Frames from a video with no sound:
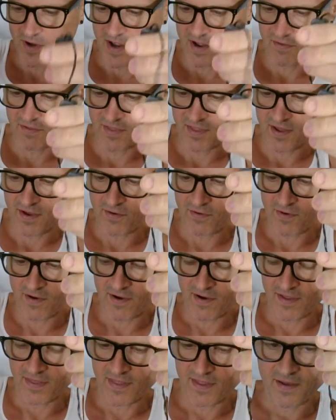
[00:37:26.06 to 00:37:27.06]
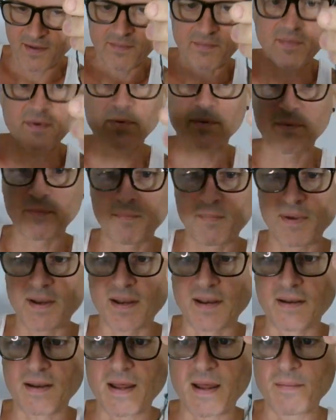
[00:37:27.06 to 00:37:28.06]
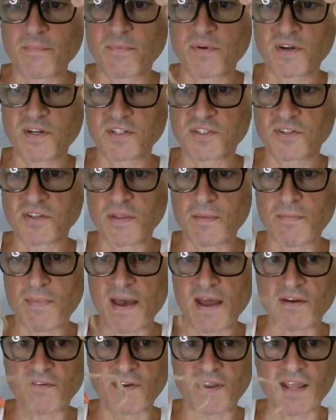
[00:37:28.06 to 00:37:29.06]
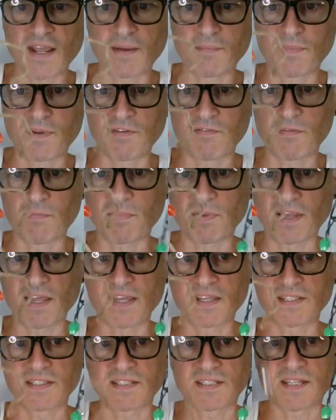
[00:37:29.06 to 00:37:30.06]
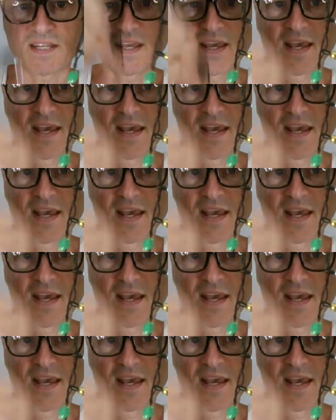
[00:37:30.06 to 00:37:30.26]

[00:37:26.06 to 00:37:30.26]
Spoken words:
out, though, on them, but I'm pretty sure the battery can be replaced.